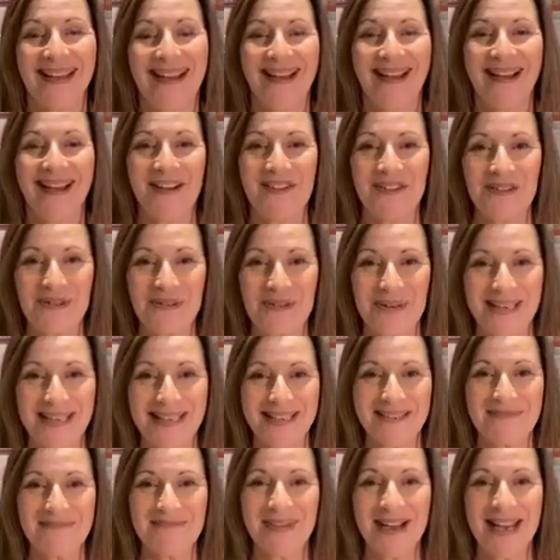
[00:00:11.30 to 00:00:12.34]
Hi
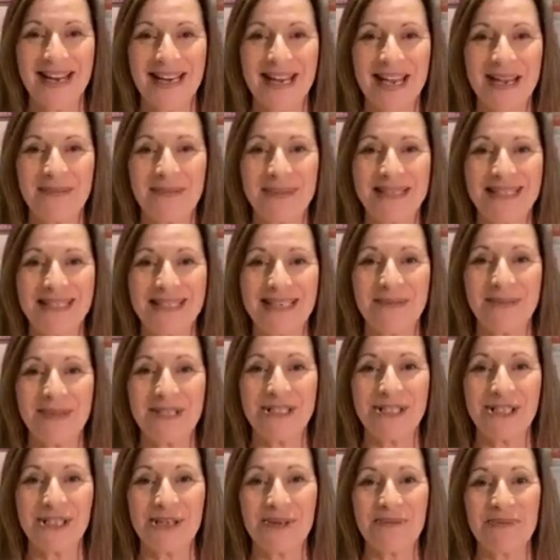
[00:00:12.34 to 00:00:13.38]
everyone, my name is Debbie
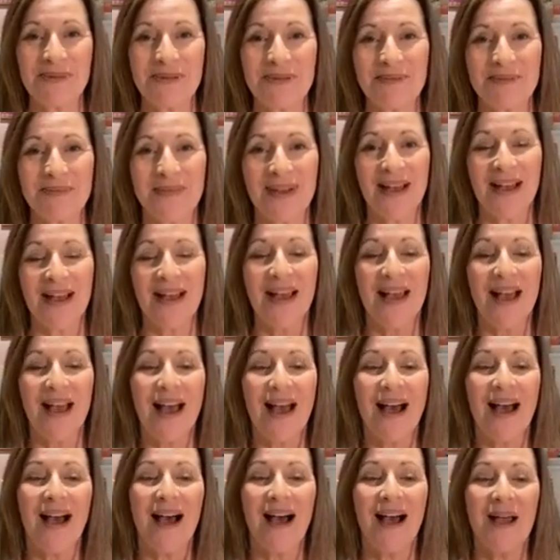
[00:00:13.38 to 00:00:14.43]
Jurblum.
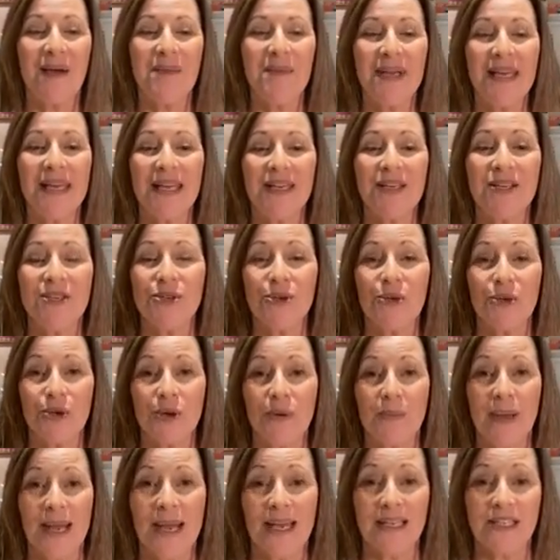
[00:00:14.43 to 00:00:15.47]
I'm here to talk
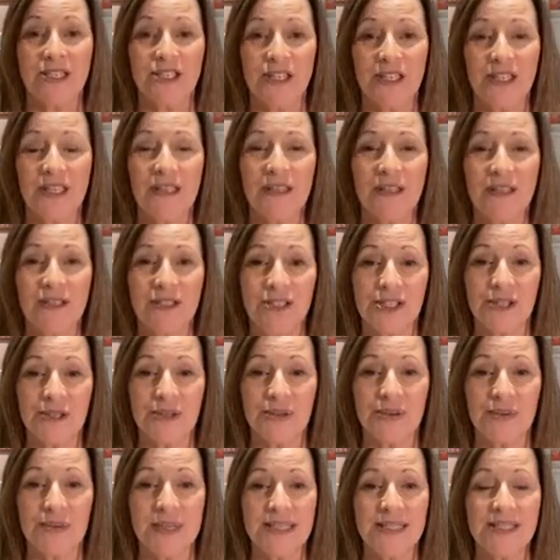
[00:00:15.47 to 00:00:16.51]
about
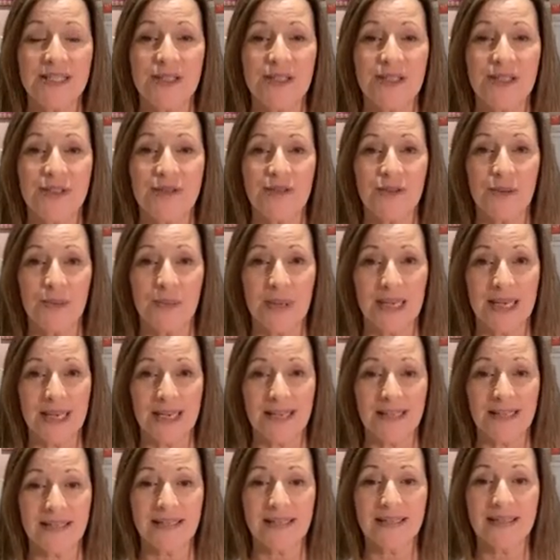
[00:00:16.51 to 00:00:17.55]
genealogical research for
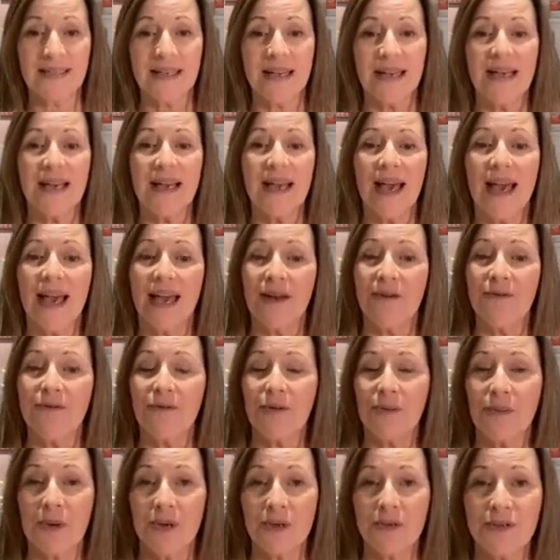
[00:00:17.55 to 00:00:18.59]
beginners, and
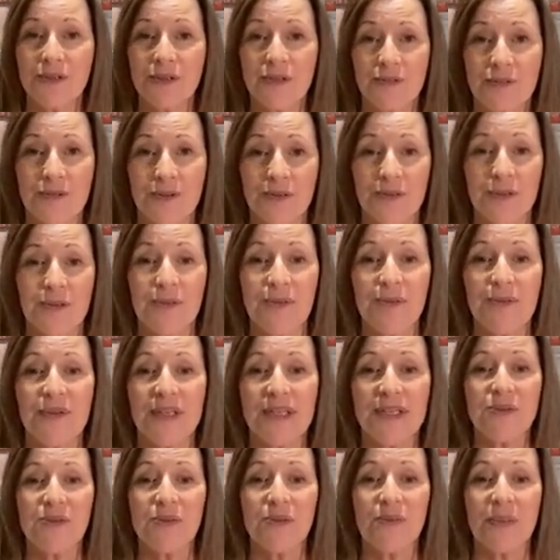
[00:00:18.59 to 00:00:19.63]
for most of you
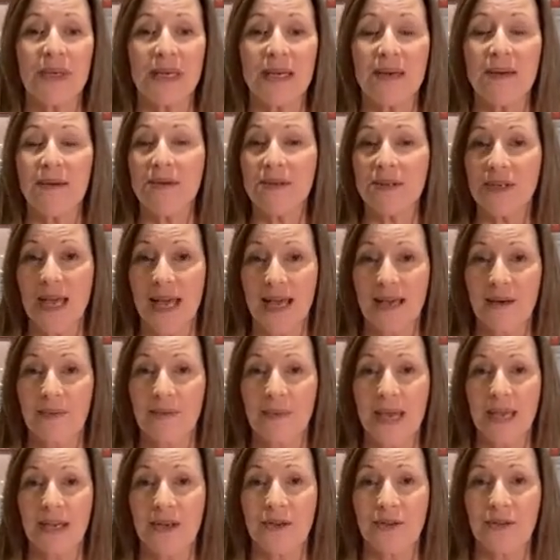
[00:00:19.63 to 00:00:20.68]
this will be how to
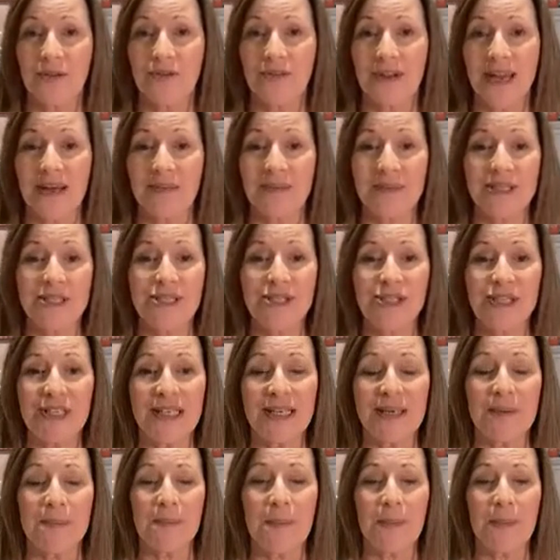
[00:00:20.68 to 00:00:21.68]
make your family tree.